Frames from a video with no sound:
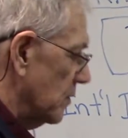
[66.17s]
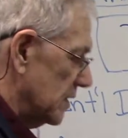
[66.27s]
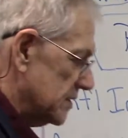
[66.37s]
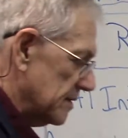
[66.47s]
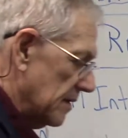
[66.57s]

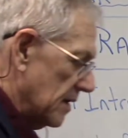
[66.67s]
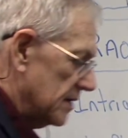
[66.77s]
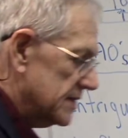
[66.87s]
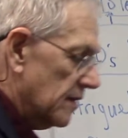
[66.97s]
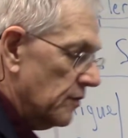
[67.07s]
was uh,
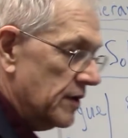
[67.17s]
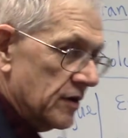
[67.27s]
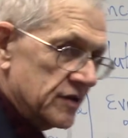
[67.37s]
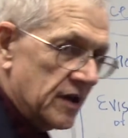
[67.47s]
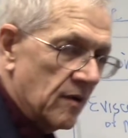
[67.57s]
several
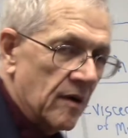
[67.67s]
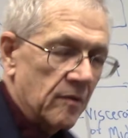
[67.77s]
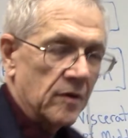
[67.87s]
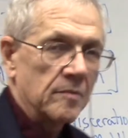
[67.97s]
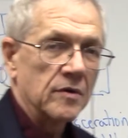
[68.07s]
years ago I
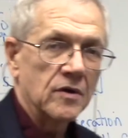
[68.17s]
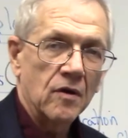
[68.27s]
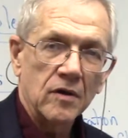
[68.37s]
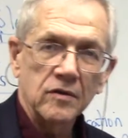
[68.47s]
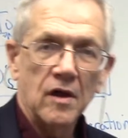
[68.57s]
wrote a book
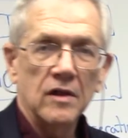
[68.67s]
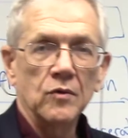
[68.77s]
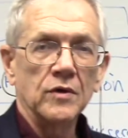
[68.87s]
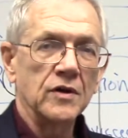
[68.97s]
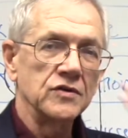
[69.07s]
called Law
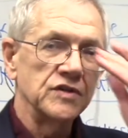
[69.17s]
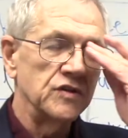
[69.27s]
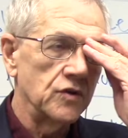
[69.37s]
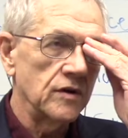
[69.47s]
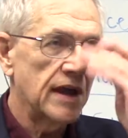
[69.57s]
Lawyers
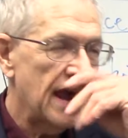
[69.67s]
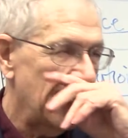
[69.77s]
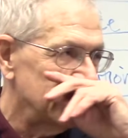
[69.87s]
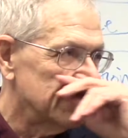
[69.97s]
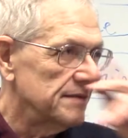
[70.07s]
in Your
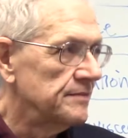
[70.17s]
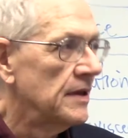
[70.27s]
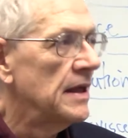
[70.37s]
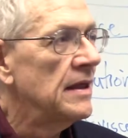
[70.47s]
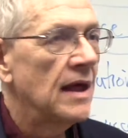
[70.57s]
Case.
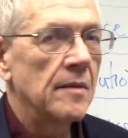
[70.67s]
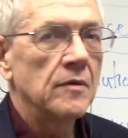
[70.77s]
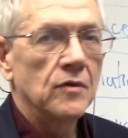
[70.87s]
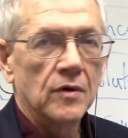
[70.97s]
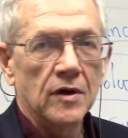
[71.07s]
I'm a
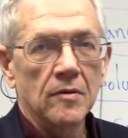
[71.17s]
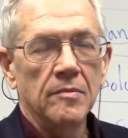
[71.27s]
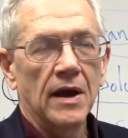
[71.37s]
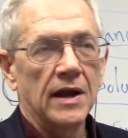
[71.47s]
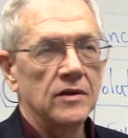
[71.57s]
lawyer
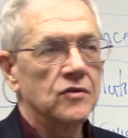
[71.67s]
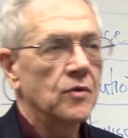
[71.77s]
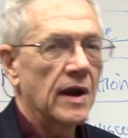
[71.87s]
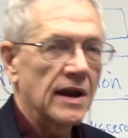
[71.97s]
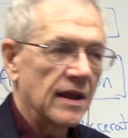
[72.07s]
by
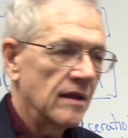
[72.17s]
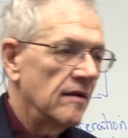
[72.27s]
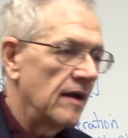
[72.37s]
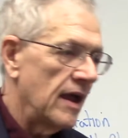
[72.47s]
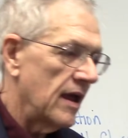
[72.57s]

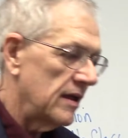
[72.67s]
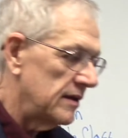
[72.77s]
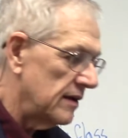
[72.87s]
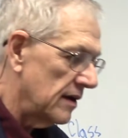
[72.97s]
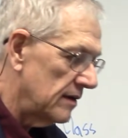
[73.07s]
training
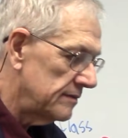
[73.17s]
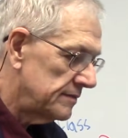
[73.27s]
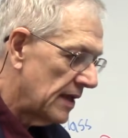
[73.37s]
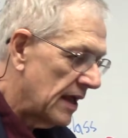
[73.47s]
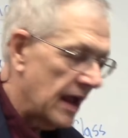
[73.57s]
and, uh,
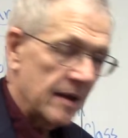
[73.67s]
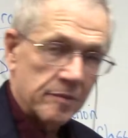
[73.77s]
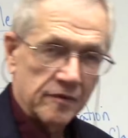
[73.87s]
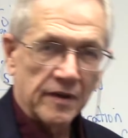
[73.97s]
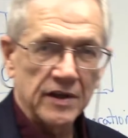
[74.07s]
and
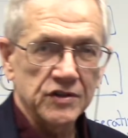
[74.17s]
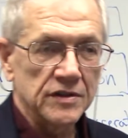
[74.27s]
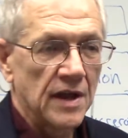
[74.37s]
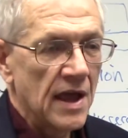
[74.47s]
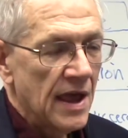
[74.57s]

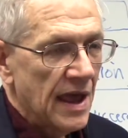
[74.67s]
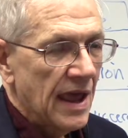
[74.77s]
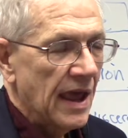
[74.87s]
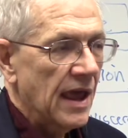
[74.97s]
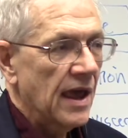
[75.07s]
profession.
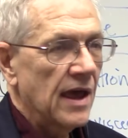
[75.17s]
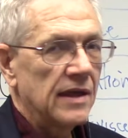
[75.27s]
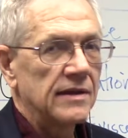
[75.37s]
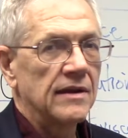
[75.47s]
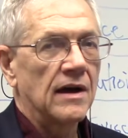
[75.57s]

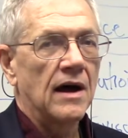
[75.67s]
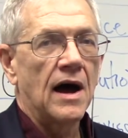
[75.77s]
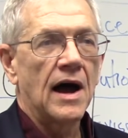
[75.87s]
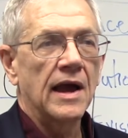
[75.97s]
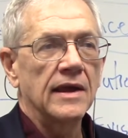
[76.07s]
And uh,
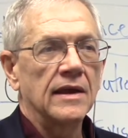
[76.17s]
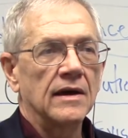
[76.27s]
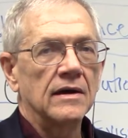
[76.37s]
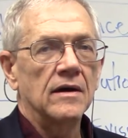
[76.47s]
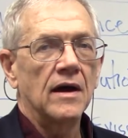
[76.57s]
I,
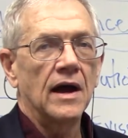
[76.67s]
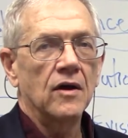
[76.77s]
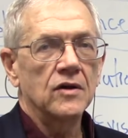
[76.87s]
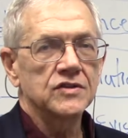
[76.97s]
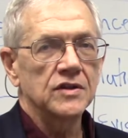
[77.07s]
uh, I
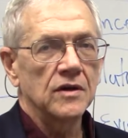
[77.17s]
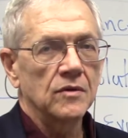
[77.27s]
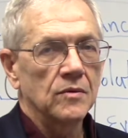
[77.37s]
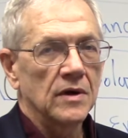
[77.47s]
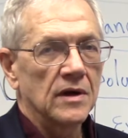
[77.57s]

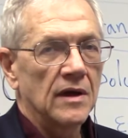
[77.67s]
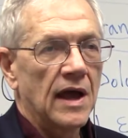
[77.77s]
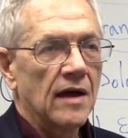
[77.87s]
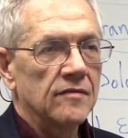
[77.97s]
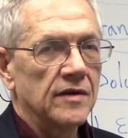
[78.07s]
also uh,
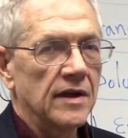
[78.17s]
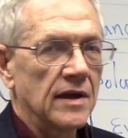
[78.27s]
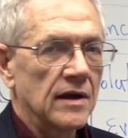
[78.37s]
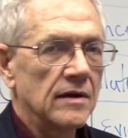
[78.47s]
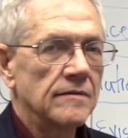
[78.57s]
have uh,
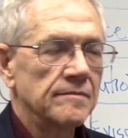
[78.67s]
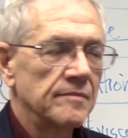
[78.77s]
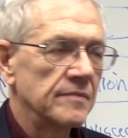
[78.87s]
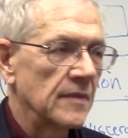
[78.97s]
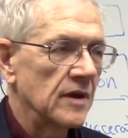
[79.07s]
a,
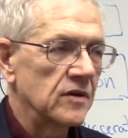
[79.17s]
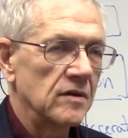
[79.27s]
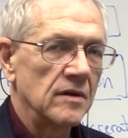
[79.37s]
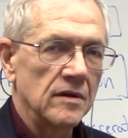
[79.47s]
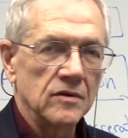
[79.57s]
a,
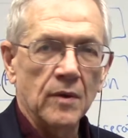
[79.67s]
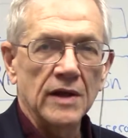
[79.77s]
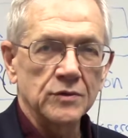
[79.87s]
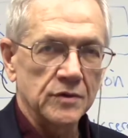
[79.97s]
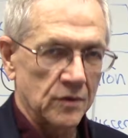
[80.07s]

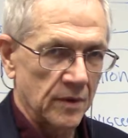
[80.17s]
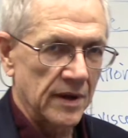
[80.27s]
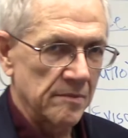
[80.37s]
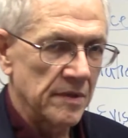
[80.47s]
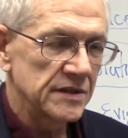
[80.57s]
graduate degree
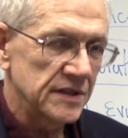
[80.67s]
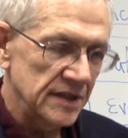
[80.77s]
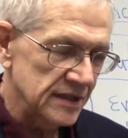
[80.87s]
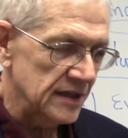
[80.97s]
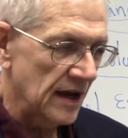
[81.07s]
in
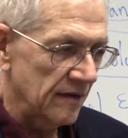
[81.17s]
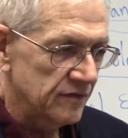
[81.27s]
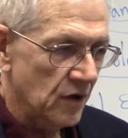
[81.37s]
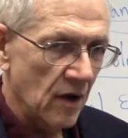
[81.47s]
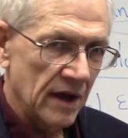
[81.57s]
business and I've
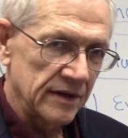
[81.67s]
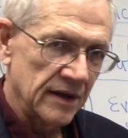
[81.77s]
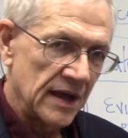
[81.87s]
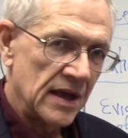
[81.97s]
taught